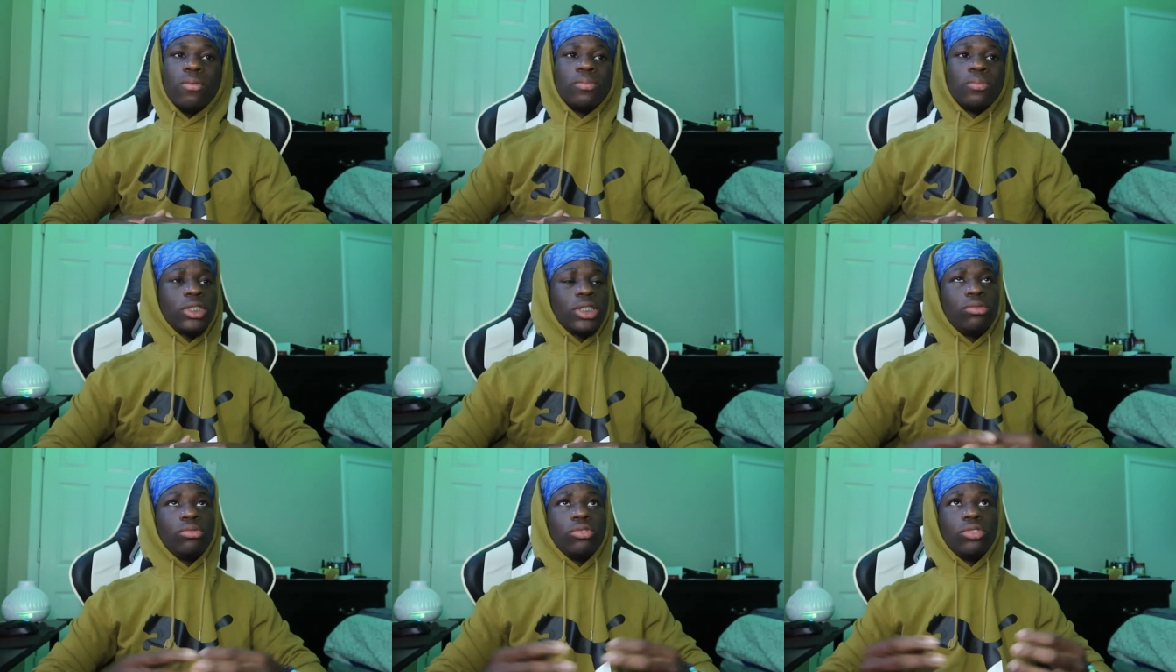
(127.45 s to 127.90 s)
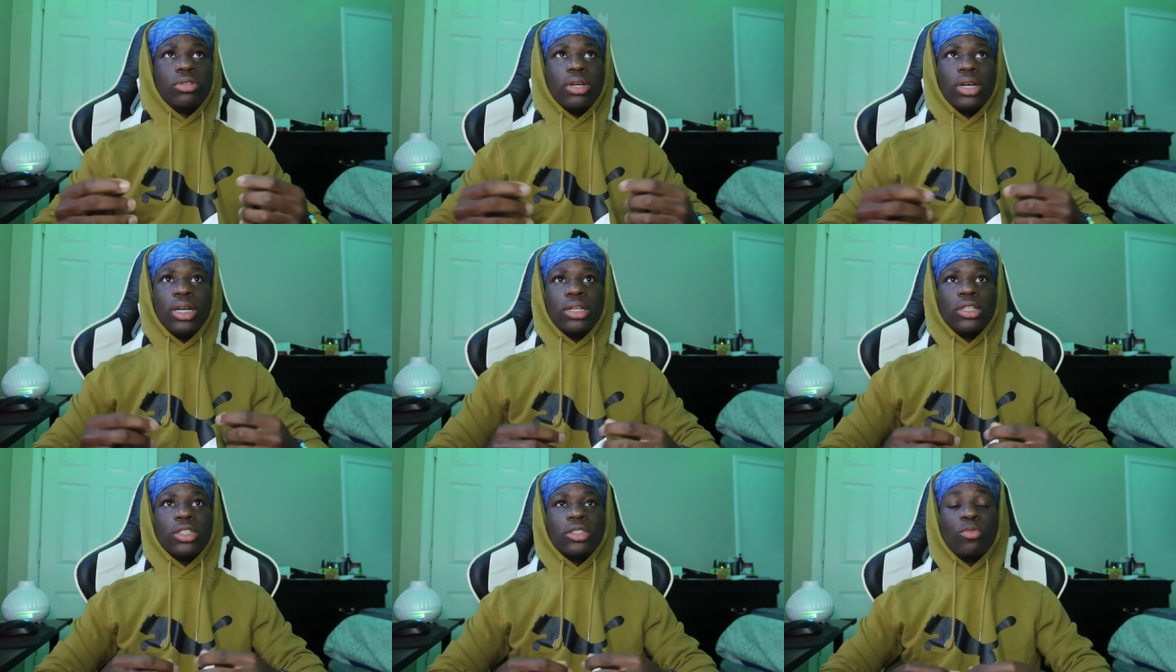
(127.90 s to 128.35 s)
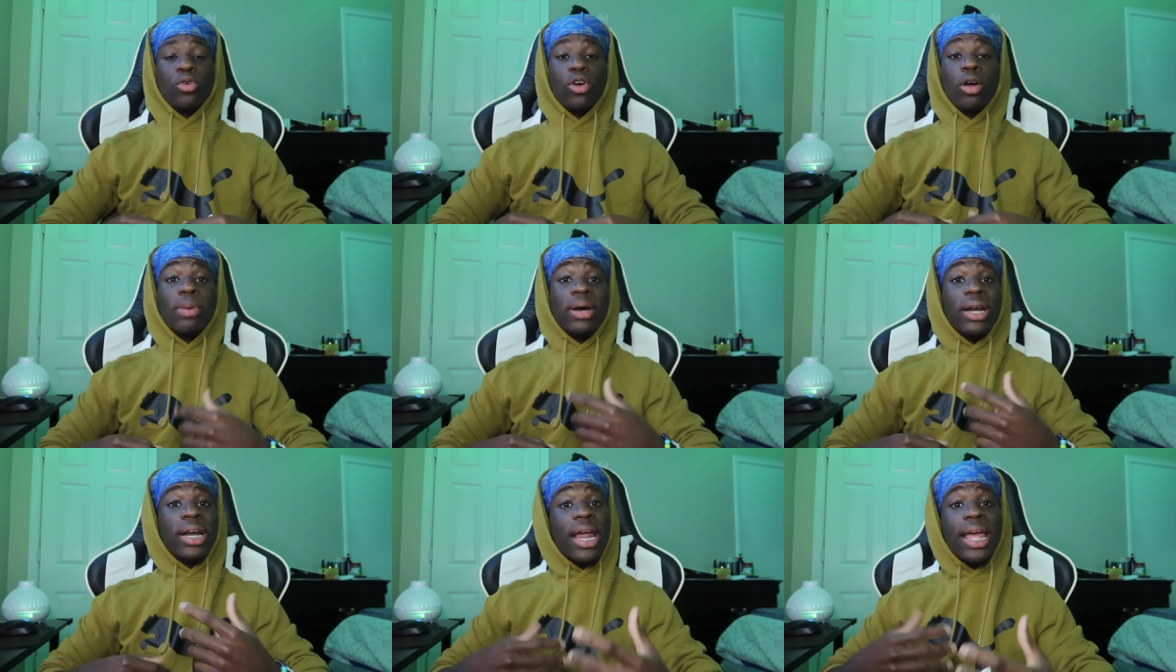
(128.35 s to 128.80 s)
Um, she was drinking and
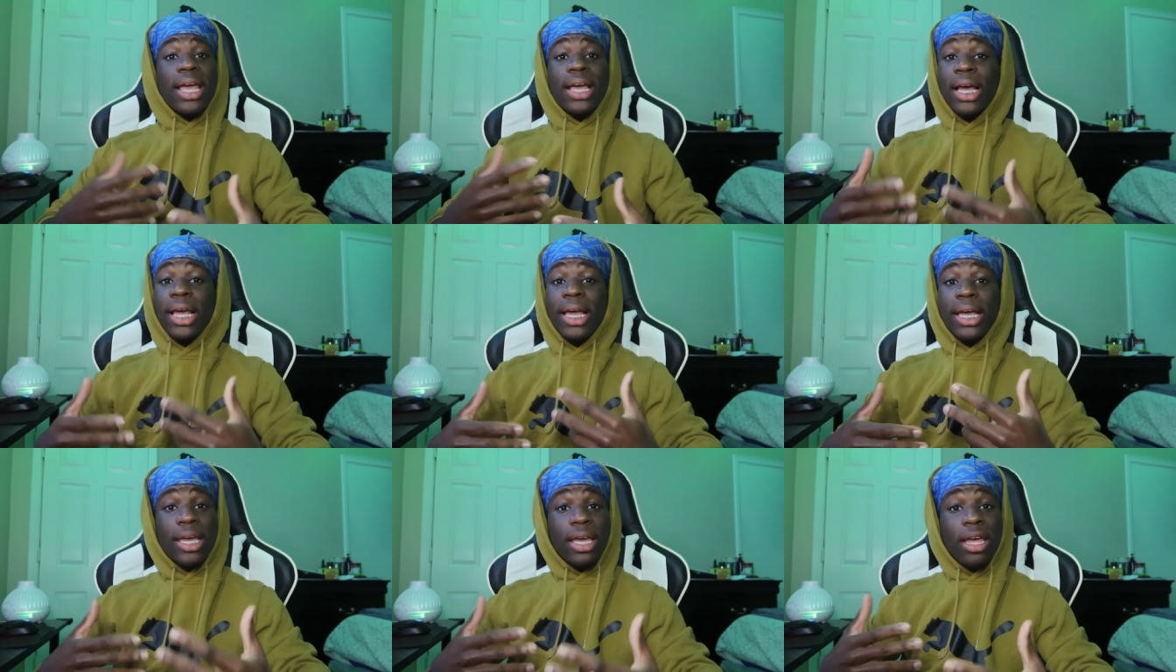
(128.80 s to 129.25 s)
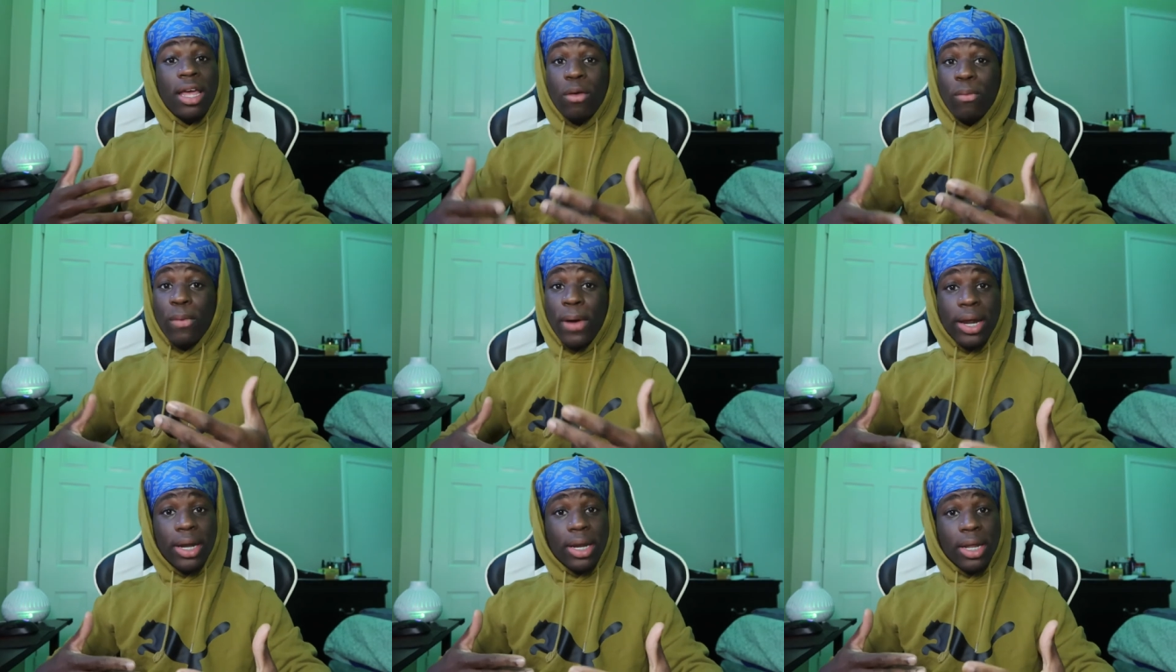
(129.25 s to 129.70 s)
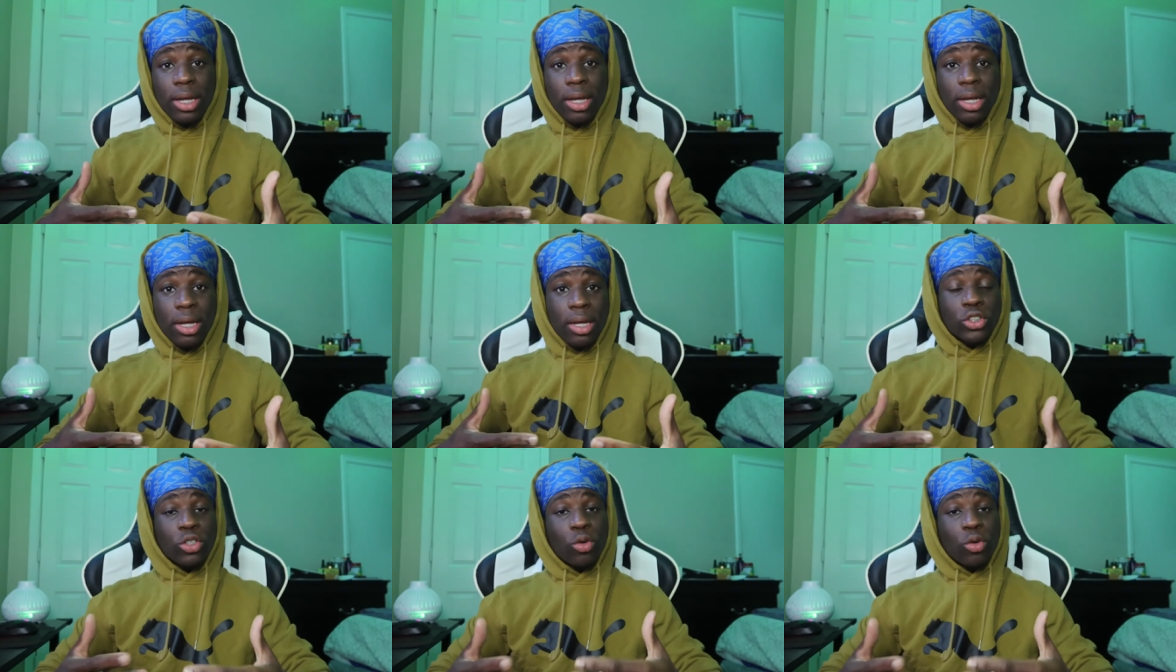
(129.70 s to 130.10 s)
smoking, but it ain't kick in right then.